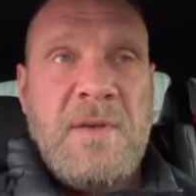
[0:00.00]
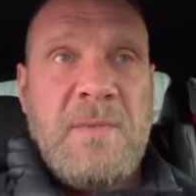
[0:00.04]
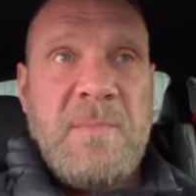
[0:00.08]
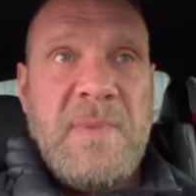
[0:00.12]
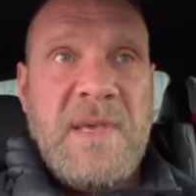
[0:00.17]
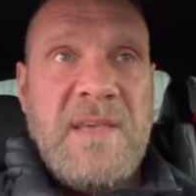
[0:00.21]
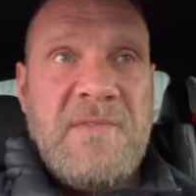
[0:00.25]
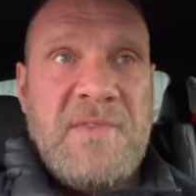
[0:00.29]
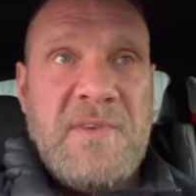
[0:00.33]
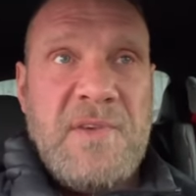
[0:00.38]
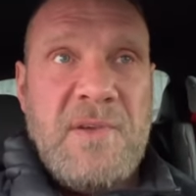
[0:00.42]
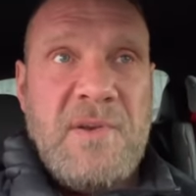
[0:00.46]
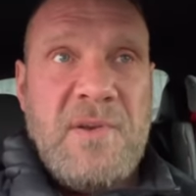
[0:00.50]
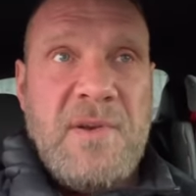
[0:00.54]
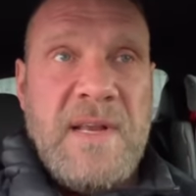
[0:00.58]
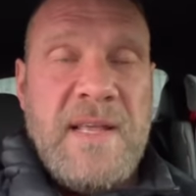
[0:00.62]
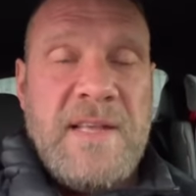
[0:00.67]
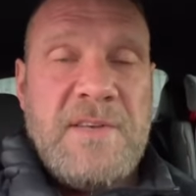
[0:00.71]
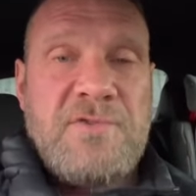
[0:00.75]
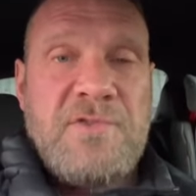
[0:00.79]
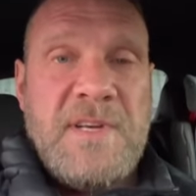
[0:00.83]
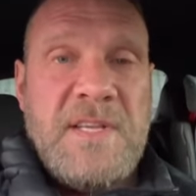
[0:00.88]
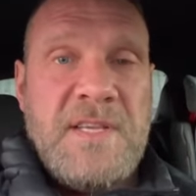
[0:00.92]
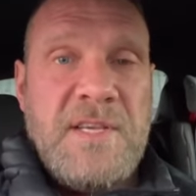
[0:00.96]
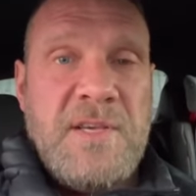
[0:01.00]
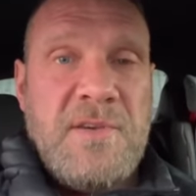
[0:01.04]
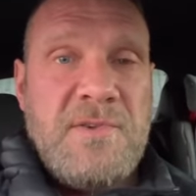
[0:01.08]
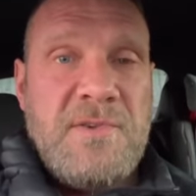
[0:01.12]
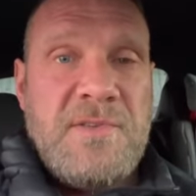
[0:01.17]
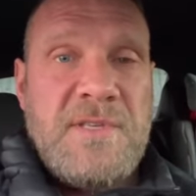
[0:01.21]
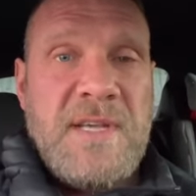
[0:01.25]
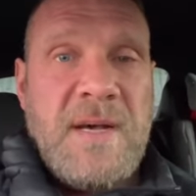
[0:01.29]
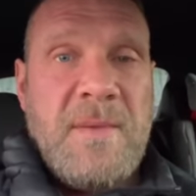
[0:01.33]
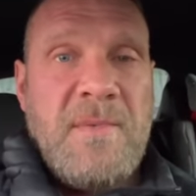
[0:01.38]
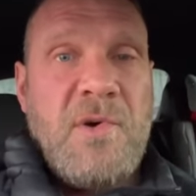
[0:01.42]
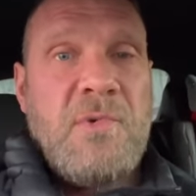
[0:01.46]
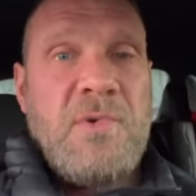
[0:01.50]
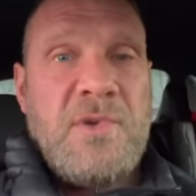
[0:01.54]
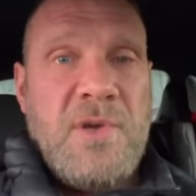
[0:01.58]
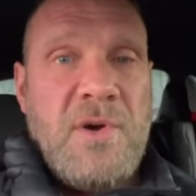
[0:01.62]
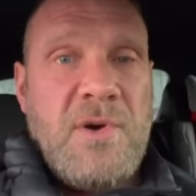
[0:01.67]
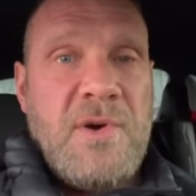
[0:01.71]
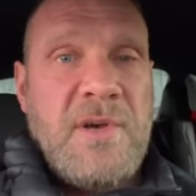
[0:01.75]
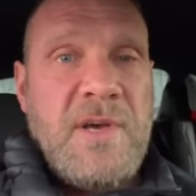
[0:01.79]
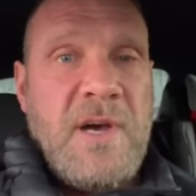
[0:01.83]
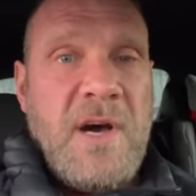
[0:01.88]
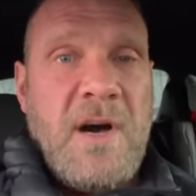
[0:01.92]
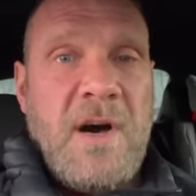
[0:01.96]
but if you literally used up all
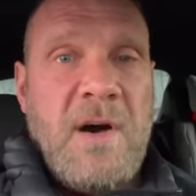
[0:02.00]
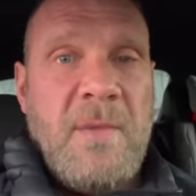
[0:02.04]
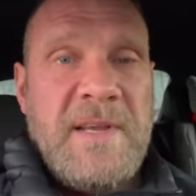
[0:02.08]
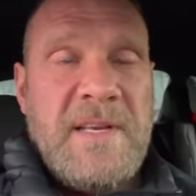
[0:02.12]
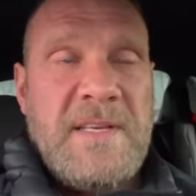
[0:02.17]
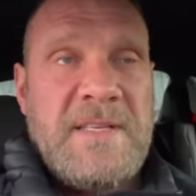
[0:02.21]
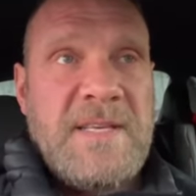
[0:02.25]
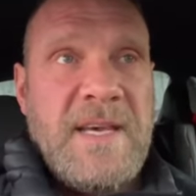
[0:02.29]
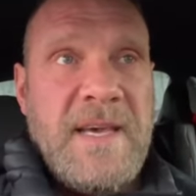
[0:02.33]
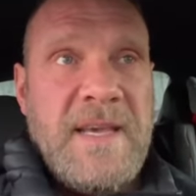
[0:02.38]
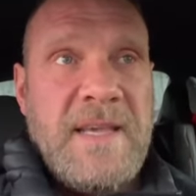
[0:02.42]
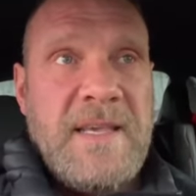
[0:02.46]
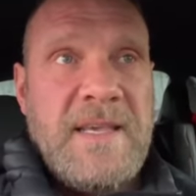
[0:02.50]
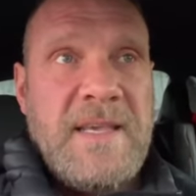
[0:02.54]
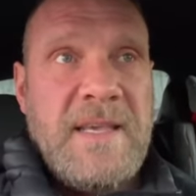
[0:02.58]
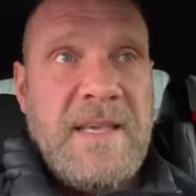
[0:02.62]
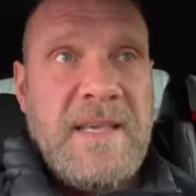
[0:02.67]
your carb intake